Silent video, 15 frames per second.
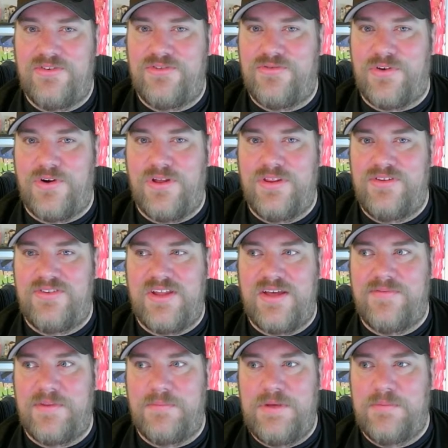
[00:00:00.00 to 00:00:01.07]
for all the
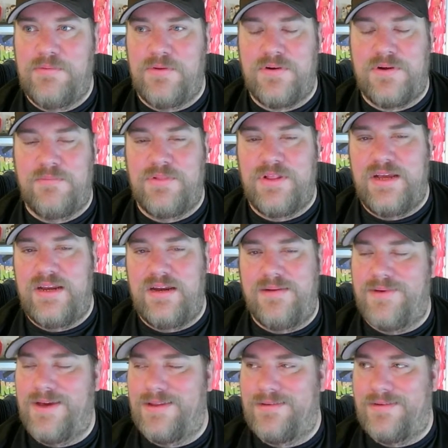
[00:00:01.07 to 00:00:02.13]
stuff that people are complaining
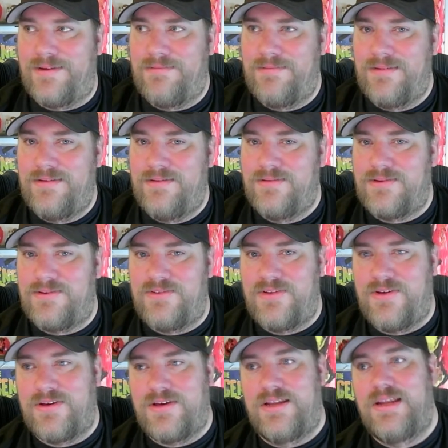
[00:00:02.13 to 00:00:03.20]
about. So I don't really know what they're
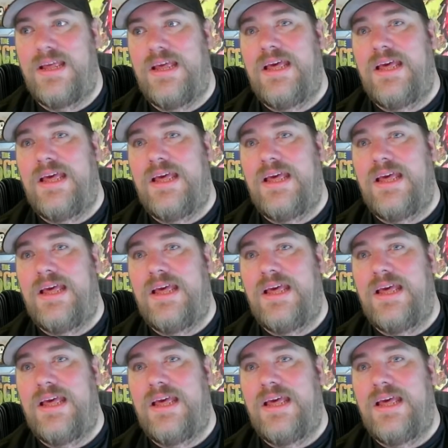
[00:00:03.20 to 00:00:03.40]
talking.